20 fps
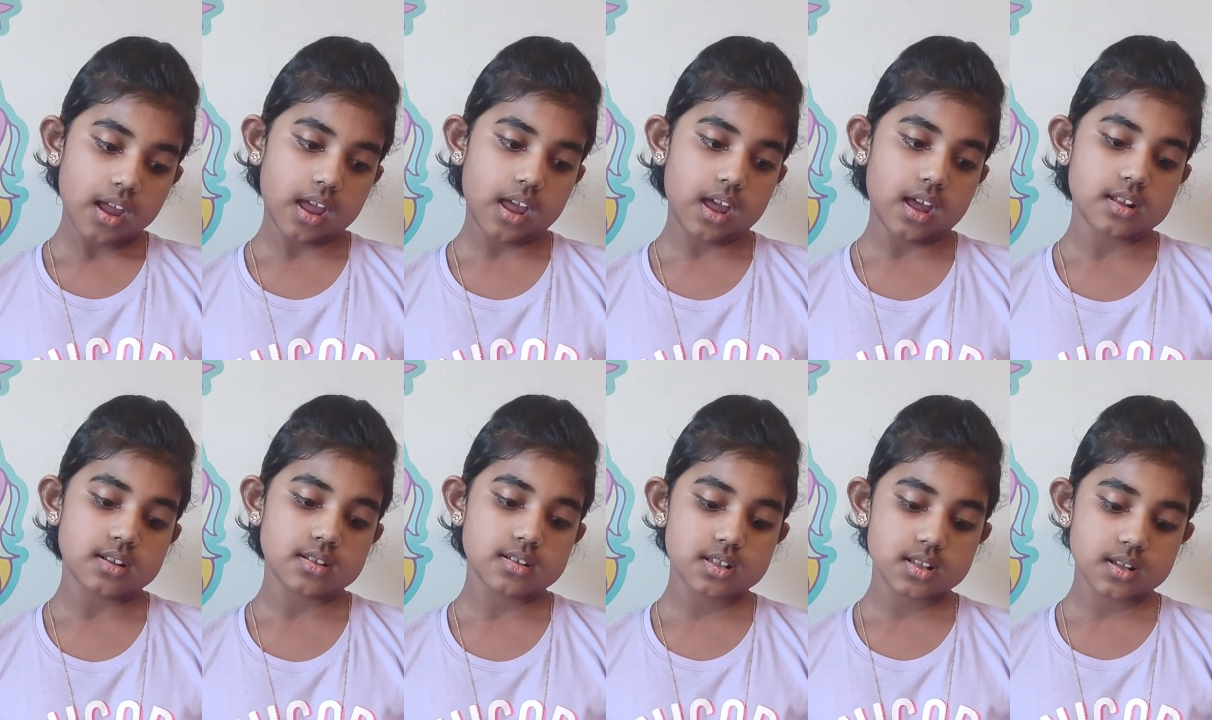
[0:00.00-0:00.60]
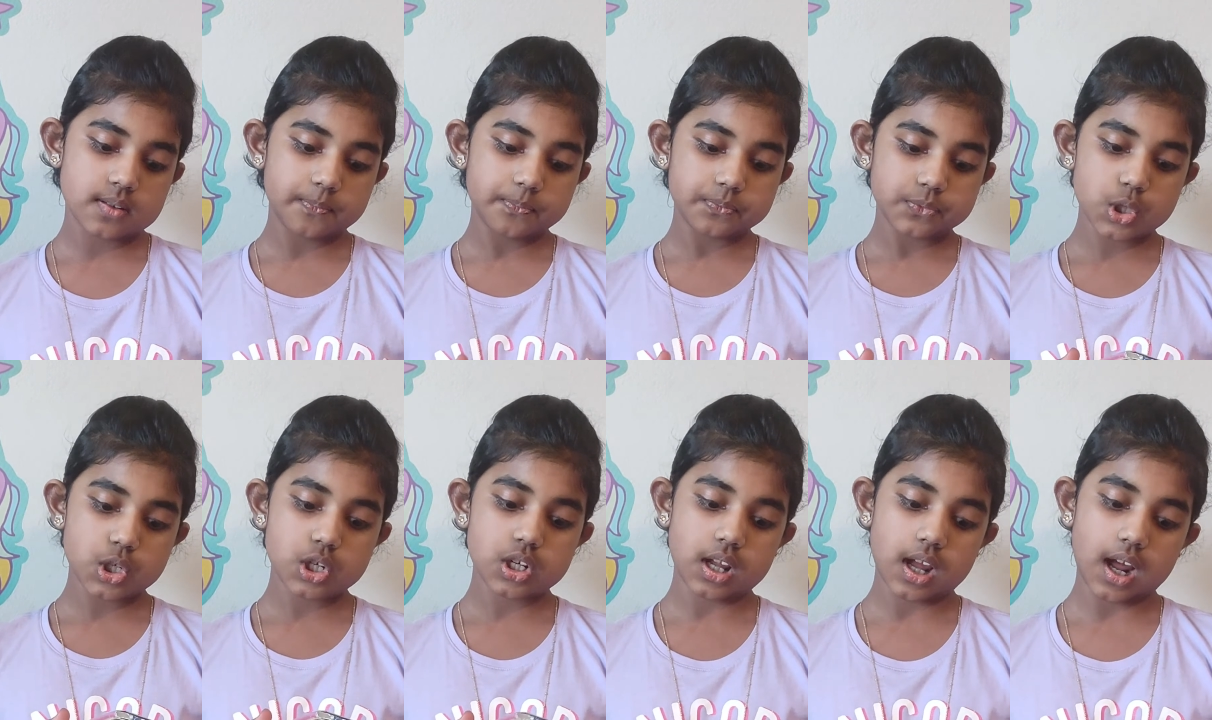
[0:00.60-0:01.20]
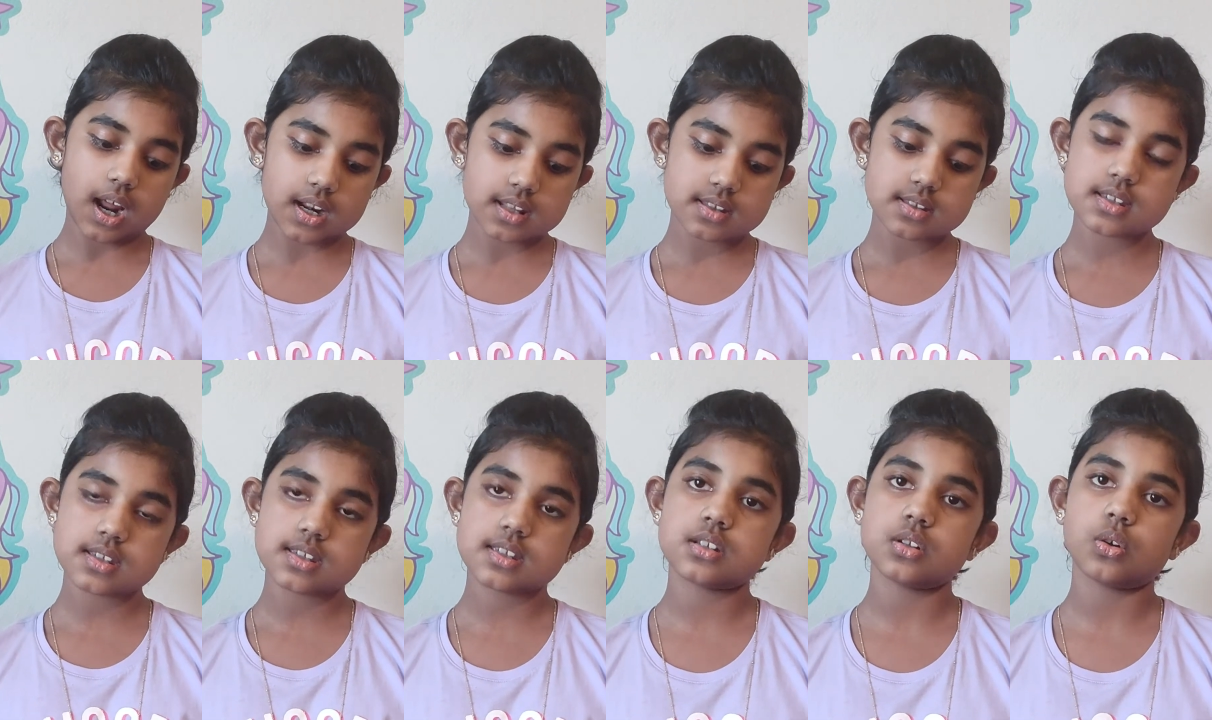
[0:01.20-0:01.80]
And she had
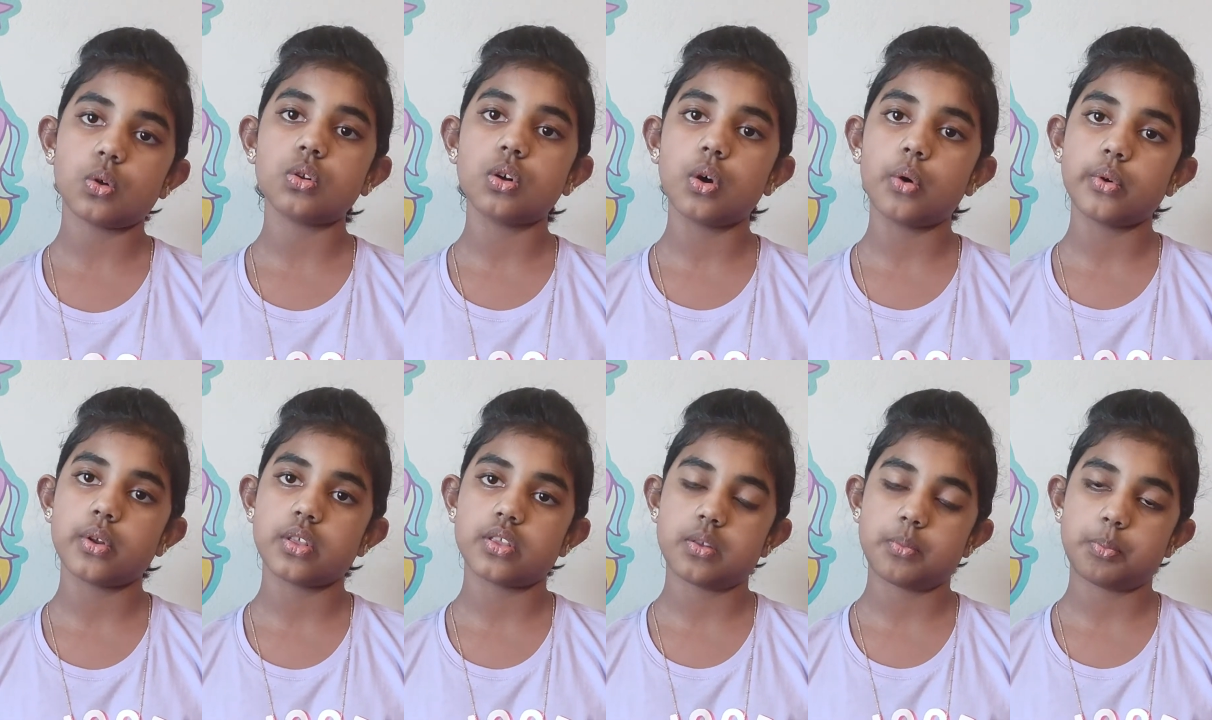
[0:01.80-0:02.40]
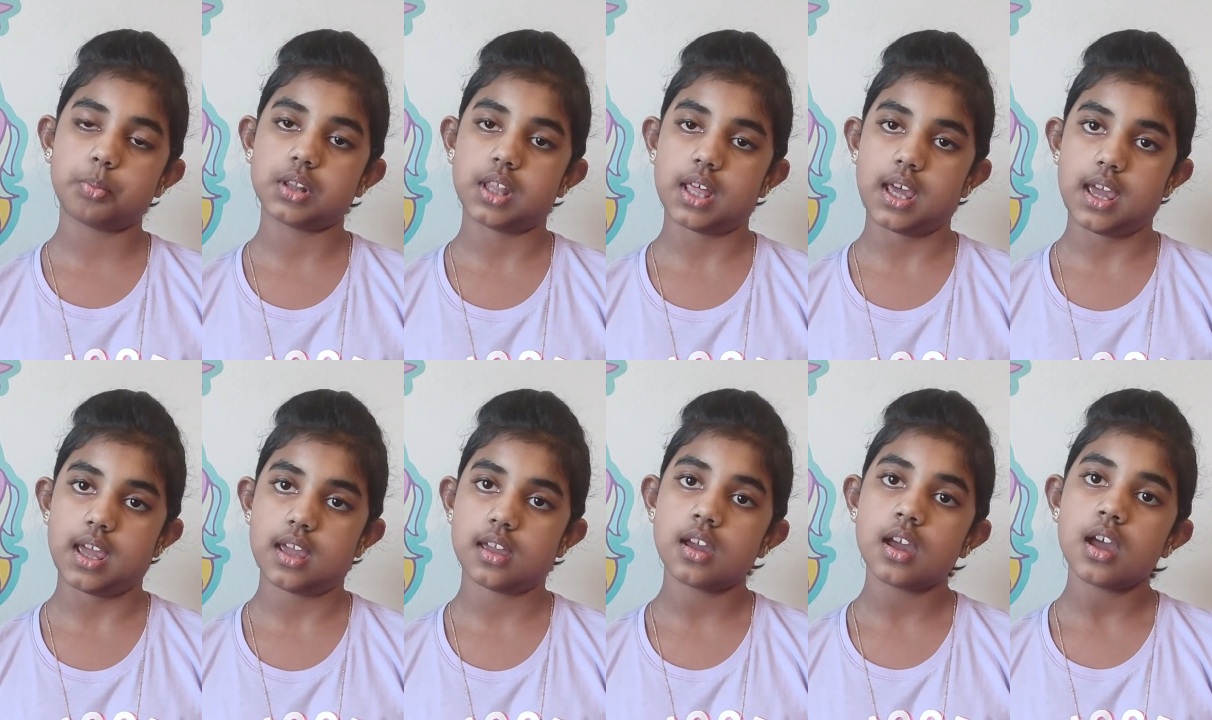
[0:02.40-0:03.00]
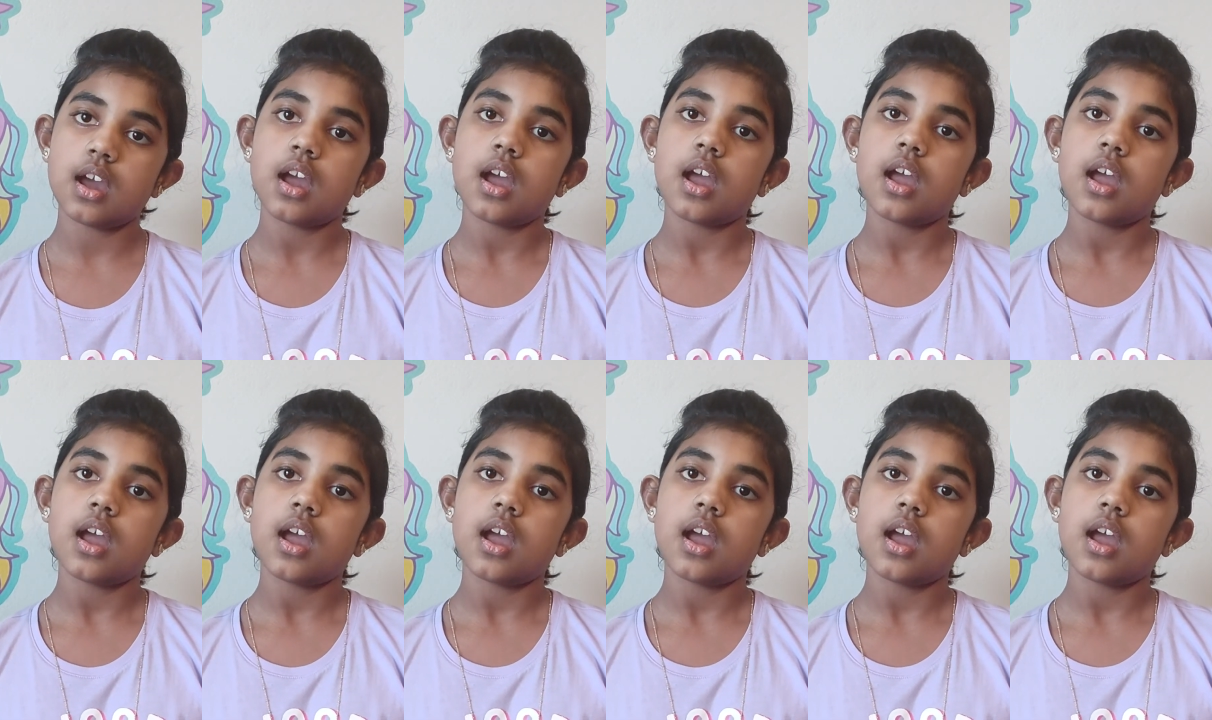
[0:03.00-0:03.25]
to still go to the play.